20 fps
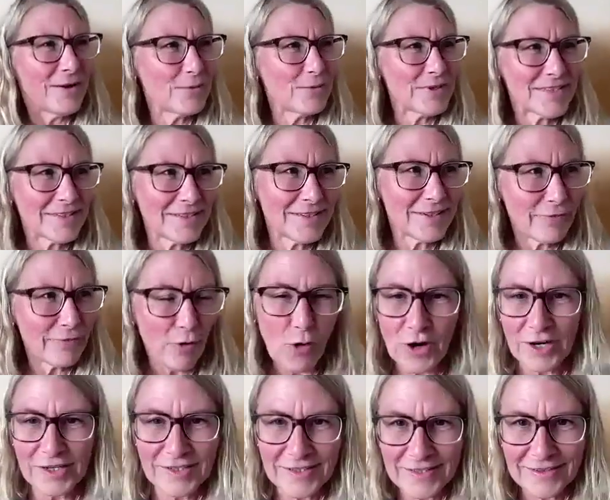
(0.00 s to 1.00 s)
There was a
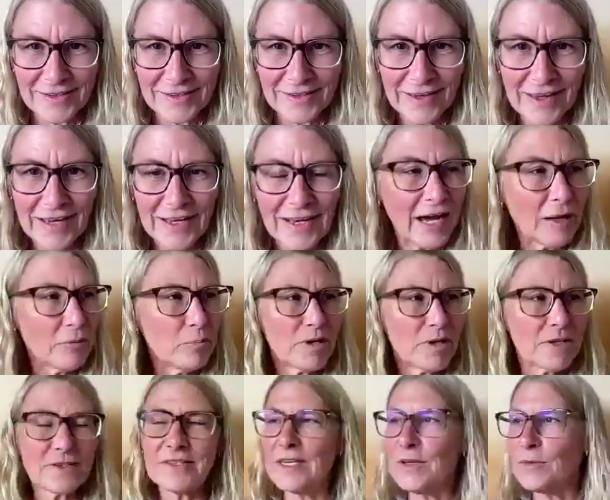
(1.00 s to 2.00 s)
divorce, not
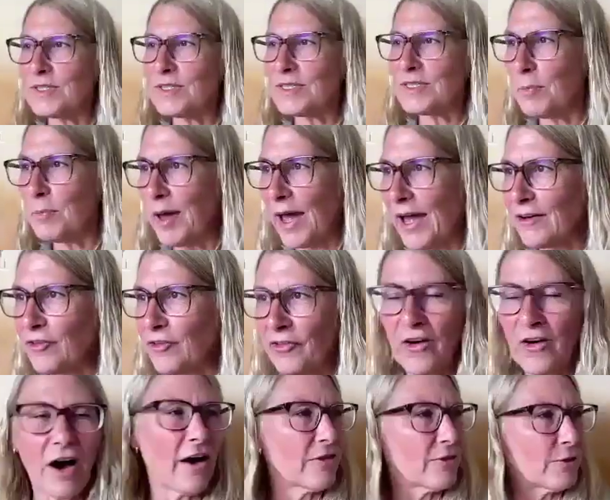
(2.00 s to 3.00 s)
because he was a bad
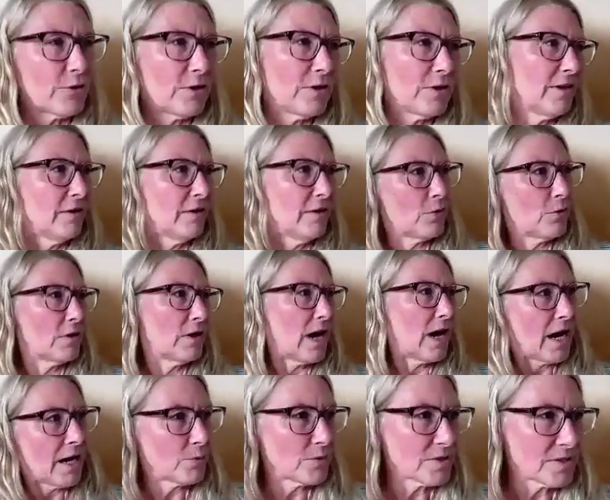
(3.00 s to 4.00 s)
father or
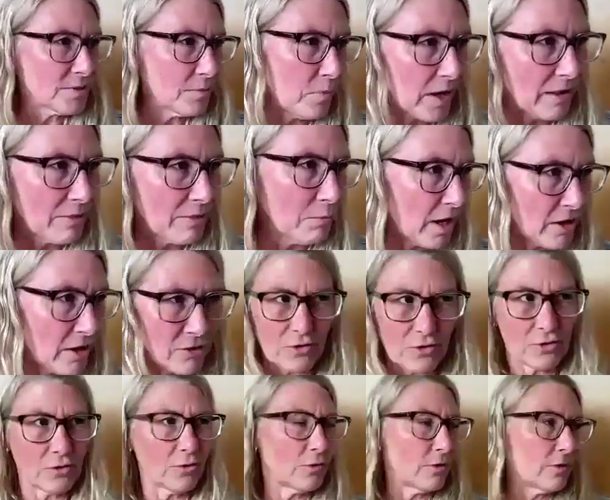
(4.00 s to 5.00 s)
I was a bad
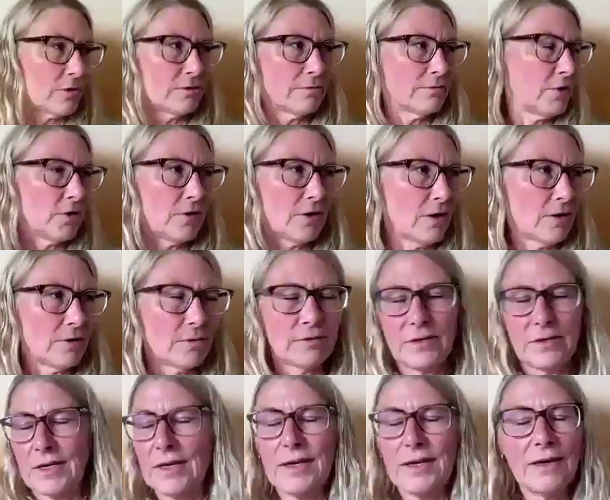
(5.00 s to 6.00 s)
mother, or
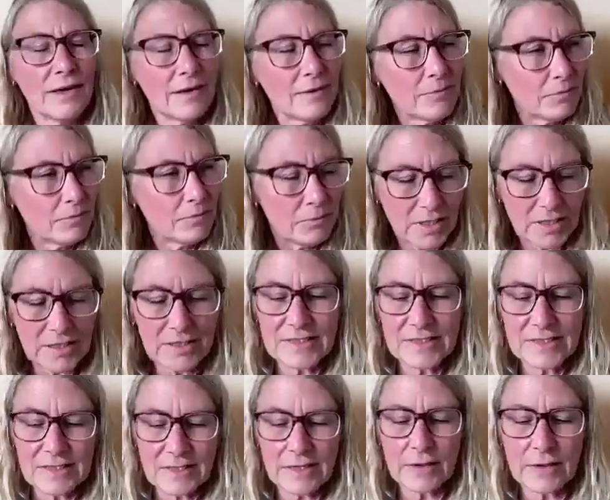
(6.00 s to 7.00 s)

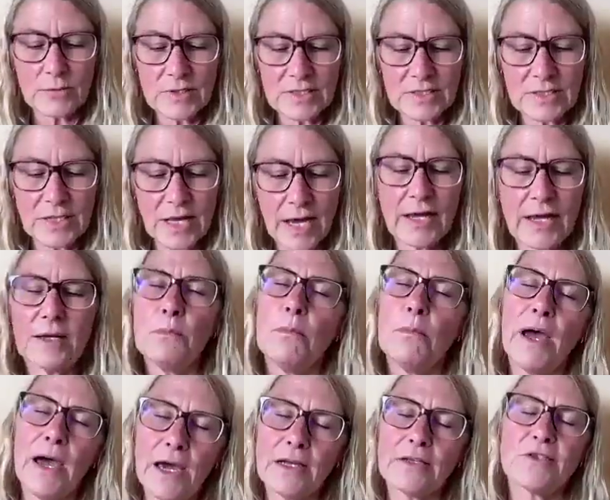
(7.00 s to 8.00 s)
because there was not a
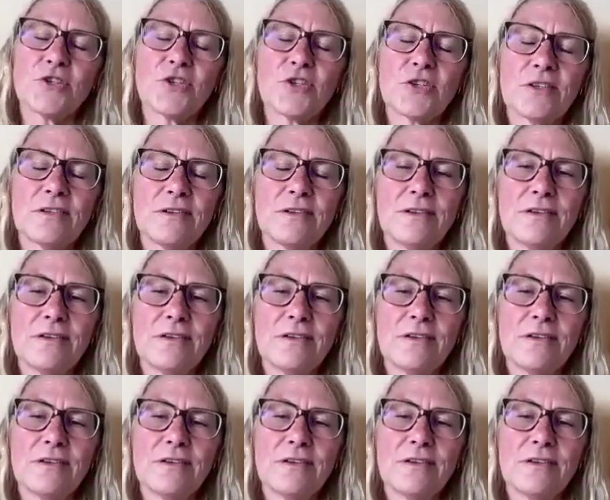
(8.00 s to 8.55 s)
match.